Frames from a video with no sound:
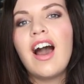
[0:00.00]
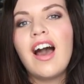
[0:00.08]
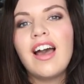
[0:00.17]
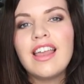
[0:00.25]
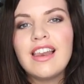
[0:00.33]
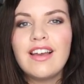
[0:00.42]

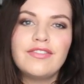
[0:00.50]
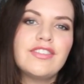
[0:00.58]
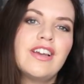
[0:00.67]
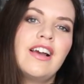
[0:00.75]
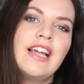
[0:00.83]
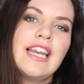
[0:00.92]
I love
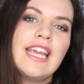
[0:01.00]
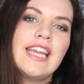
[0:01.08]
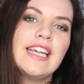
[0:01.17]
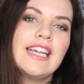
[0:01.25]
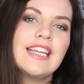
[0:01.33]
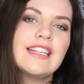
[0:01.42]

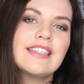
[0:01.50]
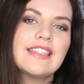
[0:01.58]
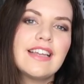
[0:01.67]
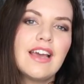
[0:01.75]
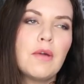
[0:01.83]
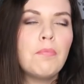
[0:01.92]
Charlie. It's
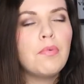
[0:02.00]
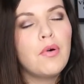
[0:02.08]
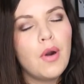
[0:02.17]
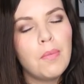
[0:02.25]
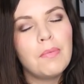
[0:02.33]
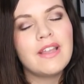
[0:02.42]
a
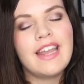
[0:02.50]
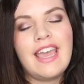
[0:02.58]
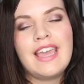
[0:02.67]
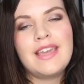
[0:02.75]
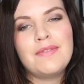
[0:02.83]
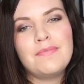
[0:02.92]
proper
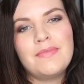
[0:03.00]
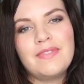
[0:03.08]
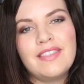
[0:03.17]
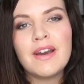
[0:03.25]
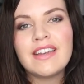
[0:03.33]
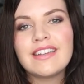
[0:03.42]
name.
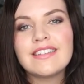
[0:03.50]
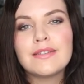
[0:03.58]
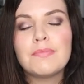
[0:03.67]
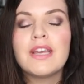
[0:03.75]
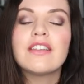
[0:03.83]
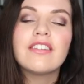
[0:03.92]
I can
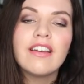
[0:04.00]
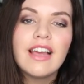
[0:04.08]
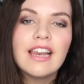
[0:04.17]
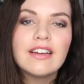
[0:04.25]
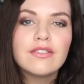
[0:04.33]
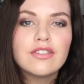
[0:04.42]
just picture
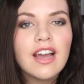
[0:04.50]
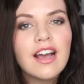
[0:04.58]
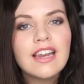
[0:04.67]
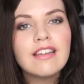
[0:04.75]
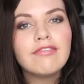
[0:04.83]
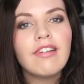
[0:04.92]
a little
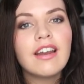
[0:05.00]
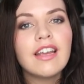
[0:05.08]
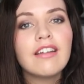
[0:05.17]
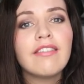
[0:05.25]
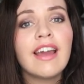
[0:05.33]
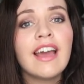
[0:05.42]
Charlie
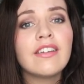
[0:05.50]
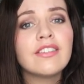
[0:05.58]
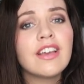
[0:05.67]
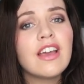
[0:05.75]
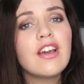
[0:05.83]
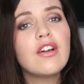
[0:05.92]
running
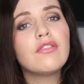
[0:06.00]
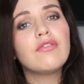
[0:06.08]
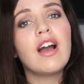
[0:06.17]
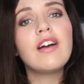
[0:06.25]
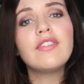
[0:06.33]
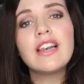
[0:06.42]
around,
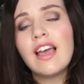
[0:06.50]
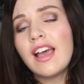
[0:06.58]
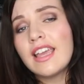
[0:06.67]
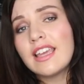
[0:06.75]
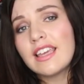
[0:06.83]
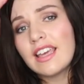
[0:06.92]
rather
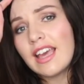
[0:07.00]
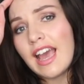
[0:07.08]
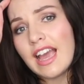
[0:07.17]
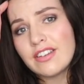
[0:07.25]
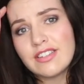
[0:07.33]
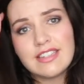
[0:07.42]
like
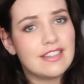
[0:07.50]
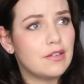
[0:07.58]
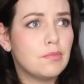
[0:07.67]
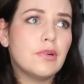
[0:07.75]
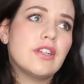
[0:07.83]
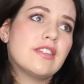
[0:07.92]
Ash's
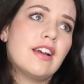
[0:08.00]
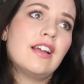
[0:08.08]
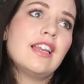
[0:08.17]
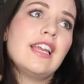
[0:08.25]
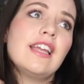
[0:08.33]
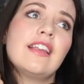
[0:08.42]
little boy
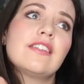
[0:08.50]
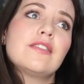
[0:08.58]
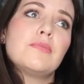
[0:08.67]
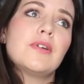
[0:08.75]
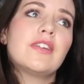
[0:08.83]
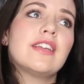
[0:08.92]
Charlie,
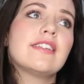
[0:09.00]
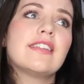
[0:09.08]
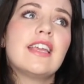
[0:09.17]
to be honest.